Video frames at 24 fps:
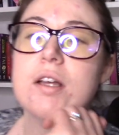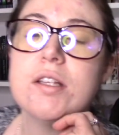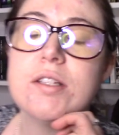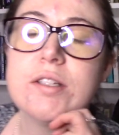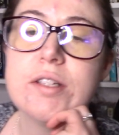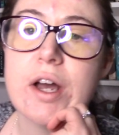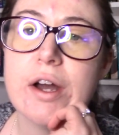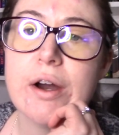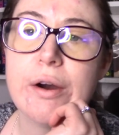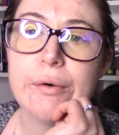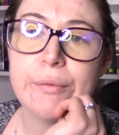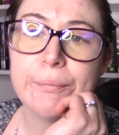
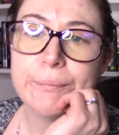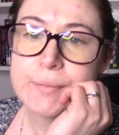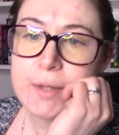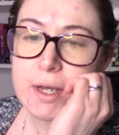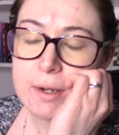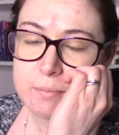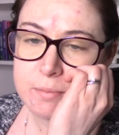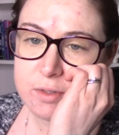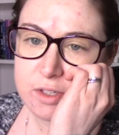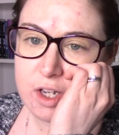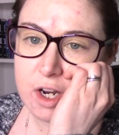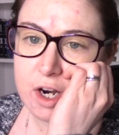so
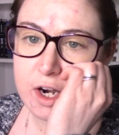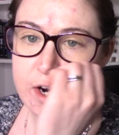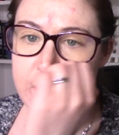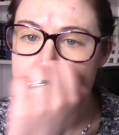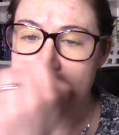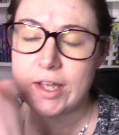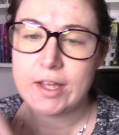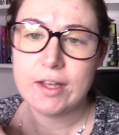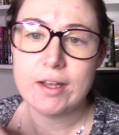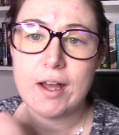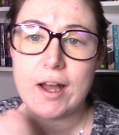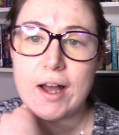I'm
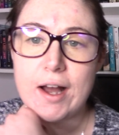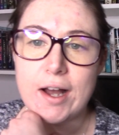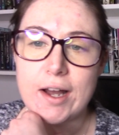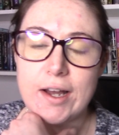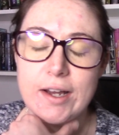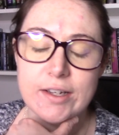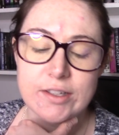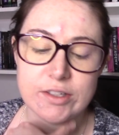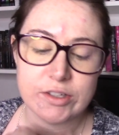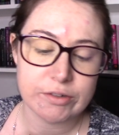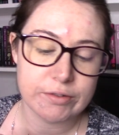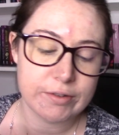sorry,
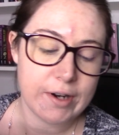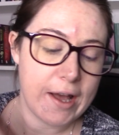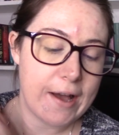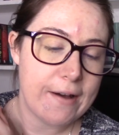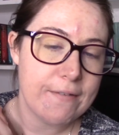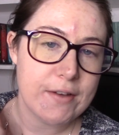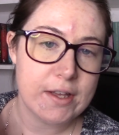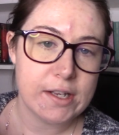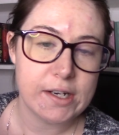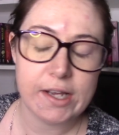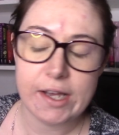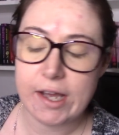I don't
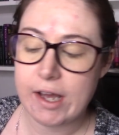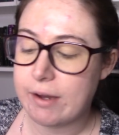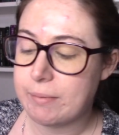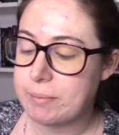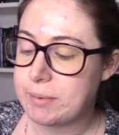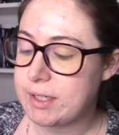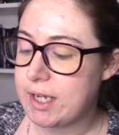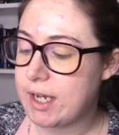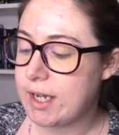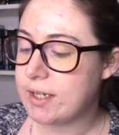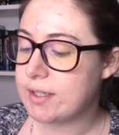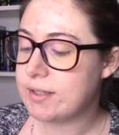have any
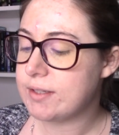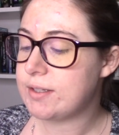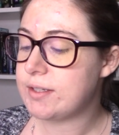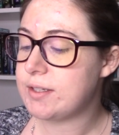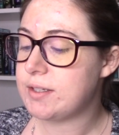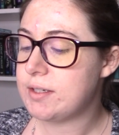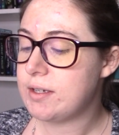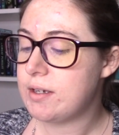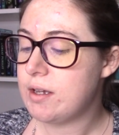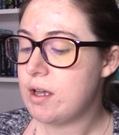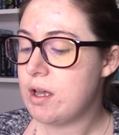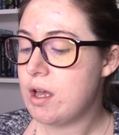
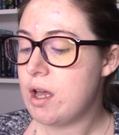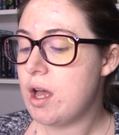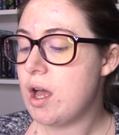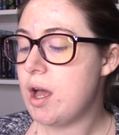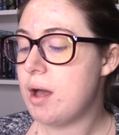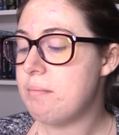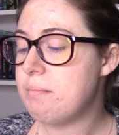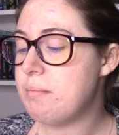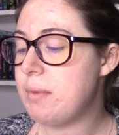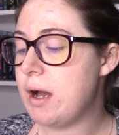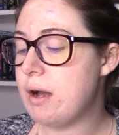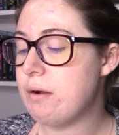updates,
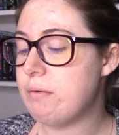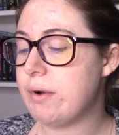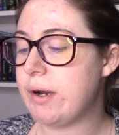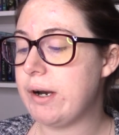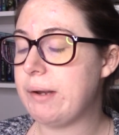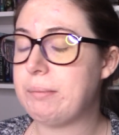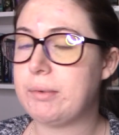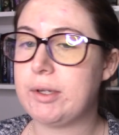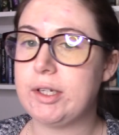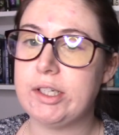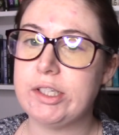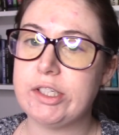but what
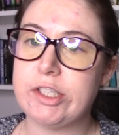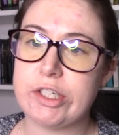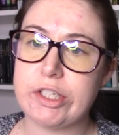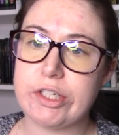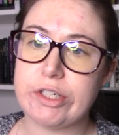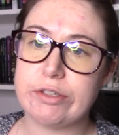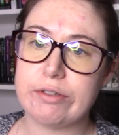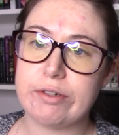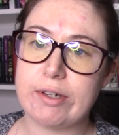I'm gonna do